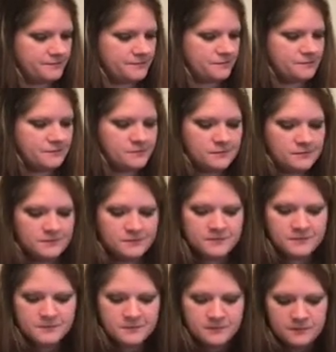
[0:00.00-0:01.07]

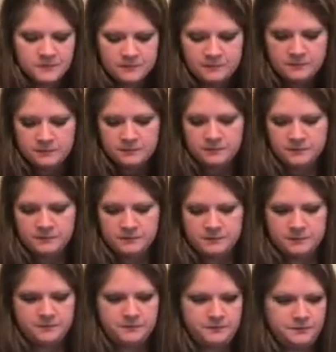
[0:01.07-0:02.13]

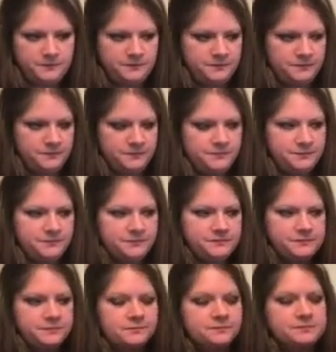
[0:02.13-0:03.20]

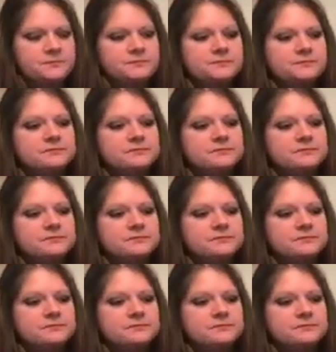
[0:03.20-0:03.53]
No words are spoken by the person on screen.